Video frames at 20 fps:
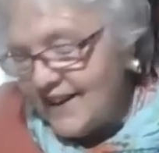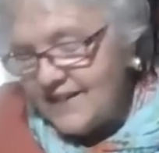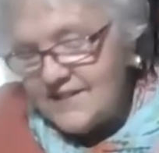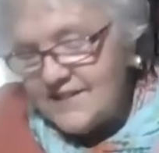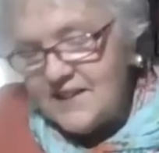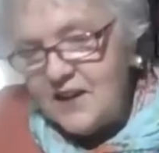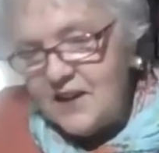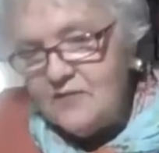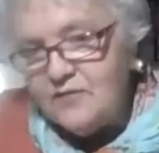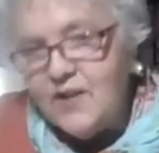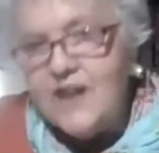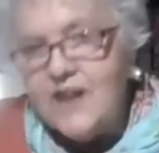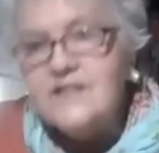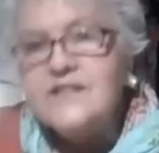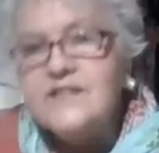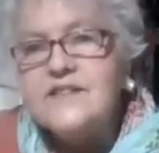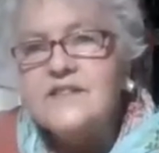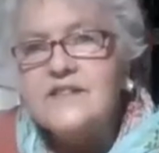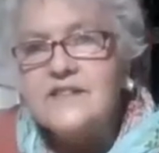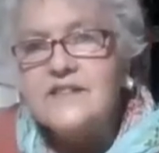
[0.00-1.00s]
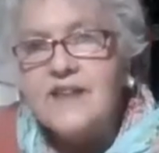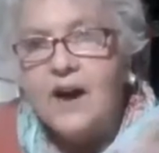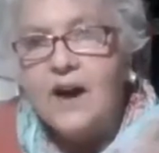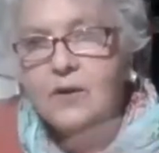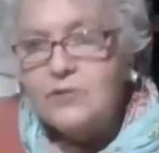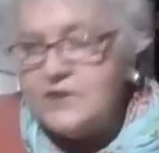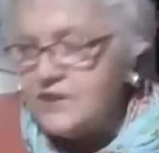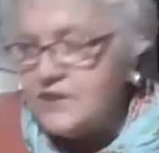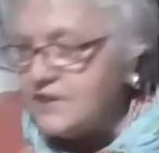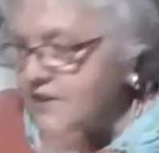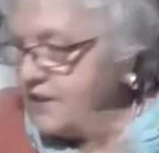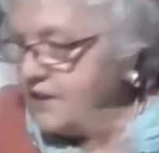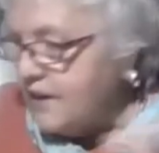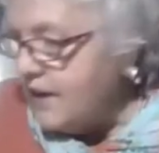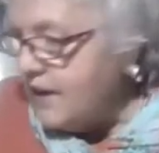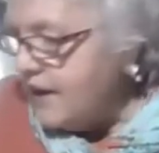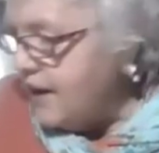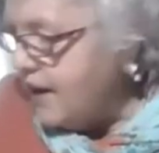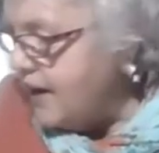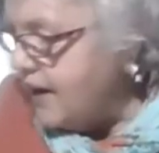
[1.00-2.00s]
St. Francis's house.
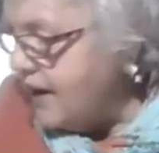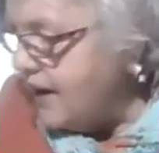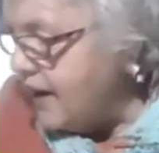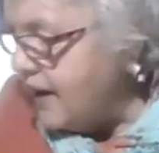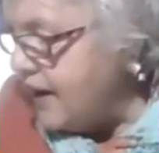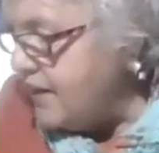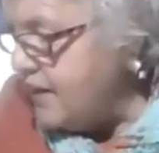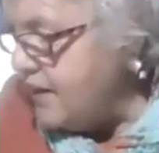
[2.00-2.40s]
And I